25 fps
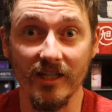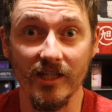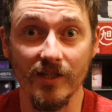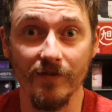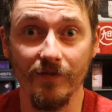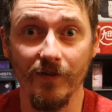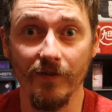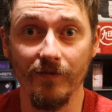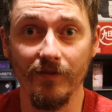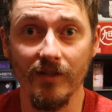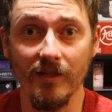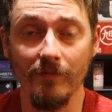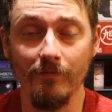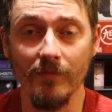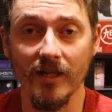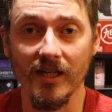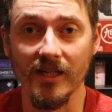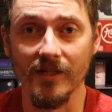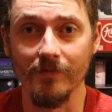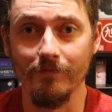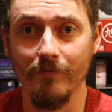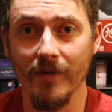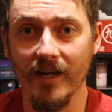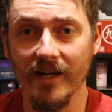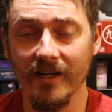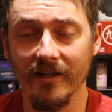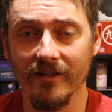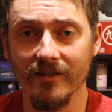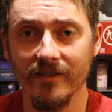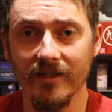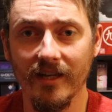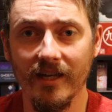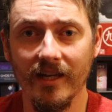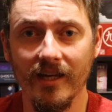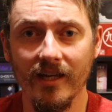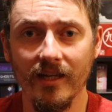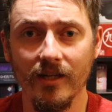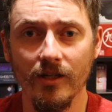10 to 15 minutes
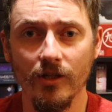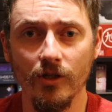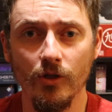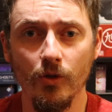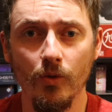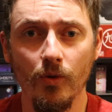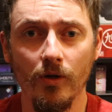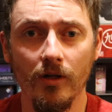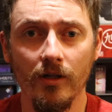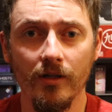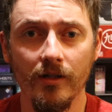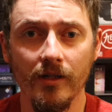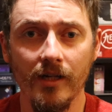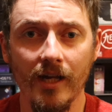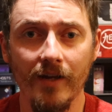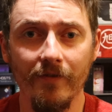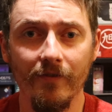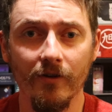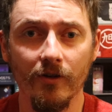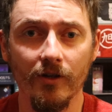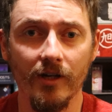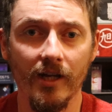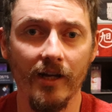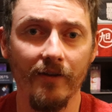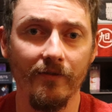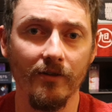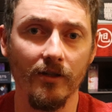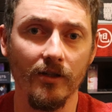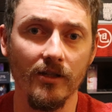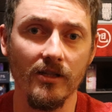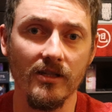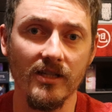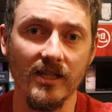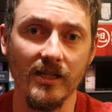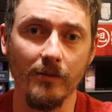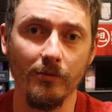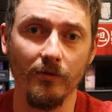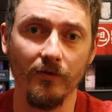max, and you are never going to have it on the
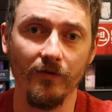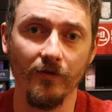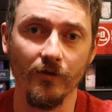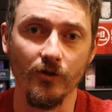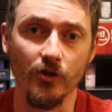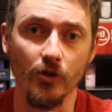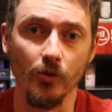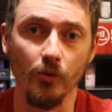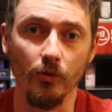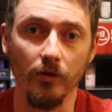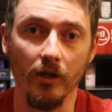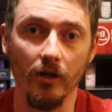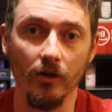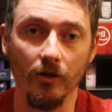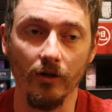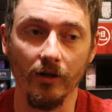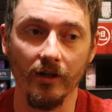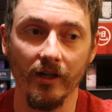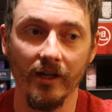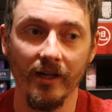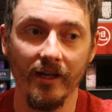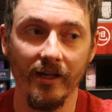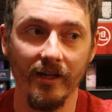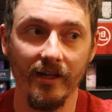table for too long.